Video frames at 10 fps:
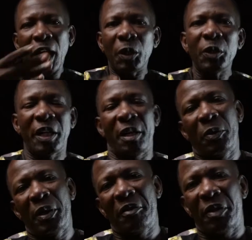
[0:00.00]
Hello there,
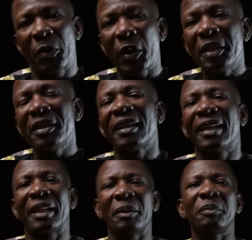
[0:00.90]
wherever you are.
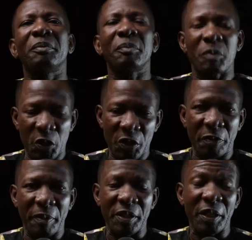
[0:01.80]
I'm Joseph
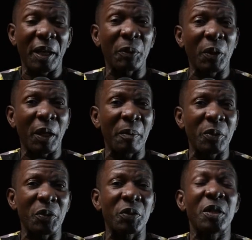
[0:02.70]
Pate, and welcome
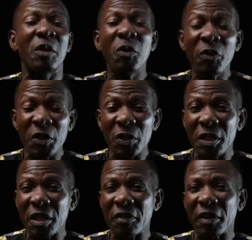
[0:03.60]
to New Vision
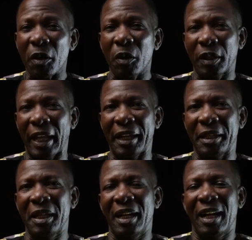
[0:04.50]
TV Online.
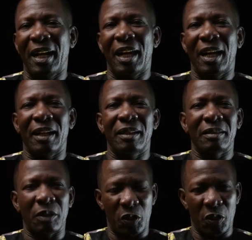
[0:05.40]

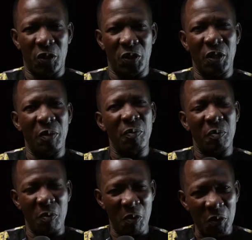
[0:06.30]
This is the
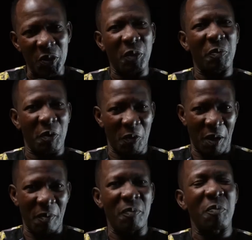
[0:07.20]
music
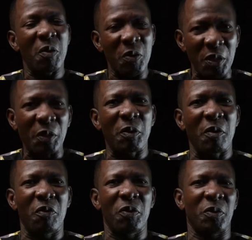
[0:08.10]
program, music
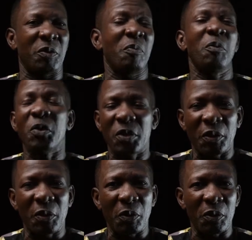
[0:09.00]
reviews,
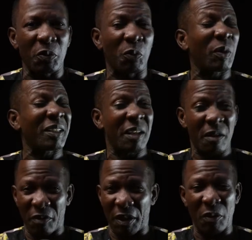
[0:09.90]
music news,
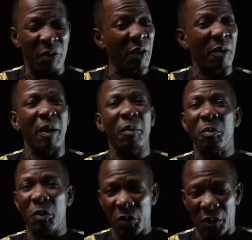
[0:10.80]
whatever you think about
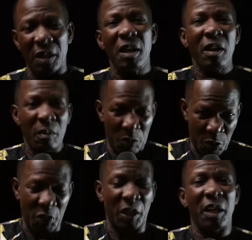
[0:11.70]
music
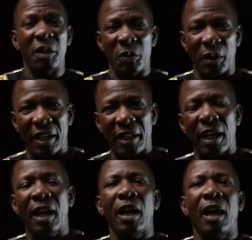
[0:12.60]
in Uganda.
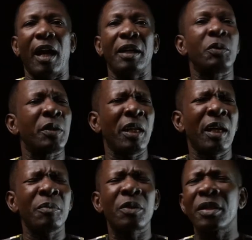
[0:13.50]
And today
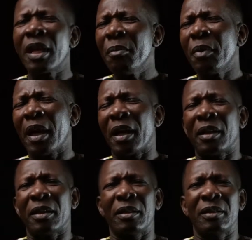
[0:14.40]
I'm somewhere
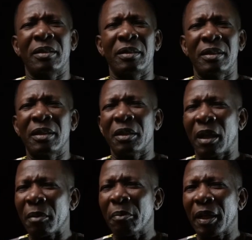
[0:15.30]
in
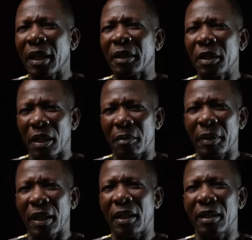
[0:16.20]
Kampala, near
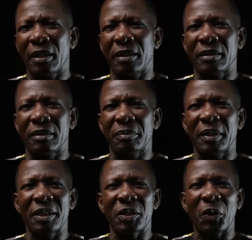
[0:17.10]
Kampala, and a
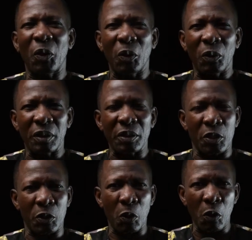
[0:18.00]
place called
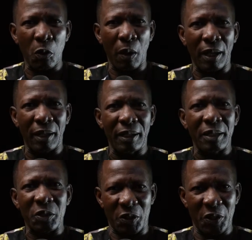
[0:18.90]
Chigowa,
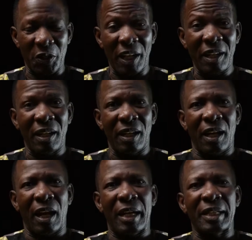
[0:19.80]
Ntinda,
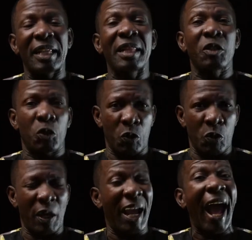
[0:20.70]
and in a
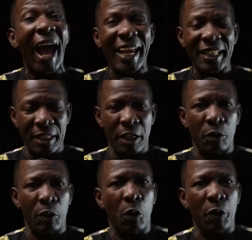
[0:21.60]
studio, a
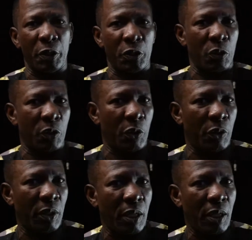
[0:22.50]
high-tech recording studio.